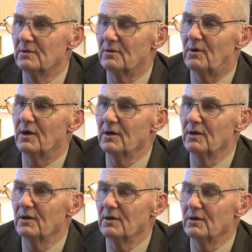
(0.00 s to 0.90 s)

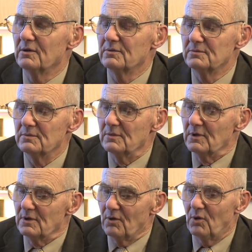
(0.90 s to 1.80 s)
Why, uh,
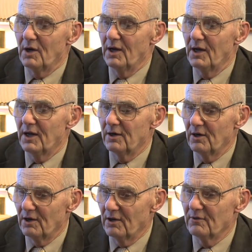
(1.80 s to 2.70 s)
why add
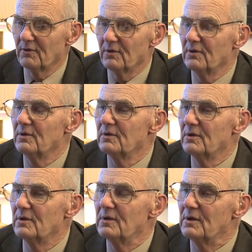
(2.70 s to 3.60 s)
another
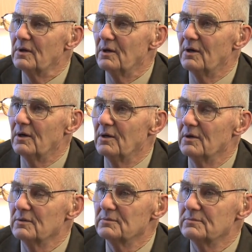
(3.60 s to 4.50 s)
uh,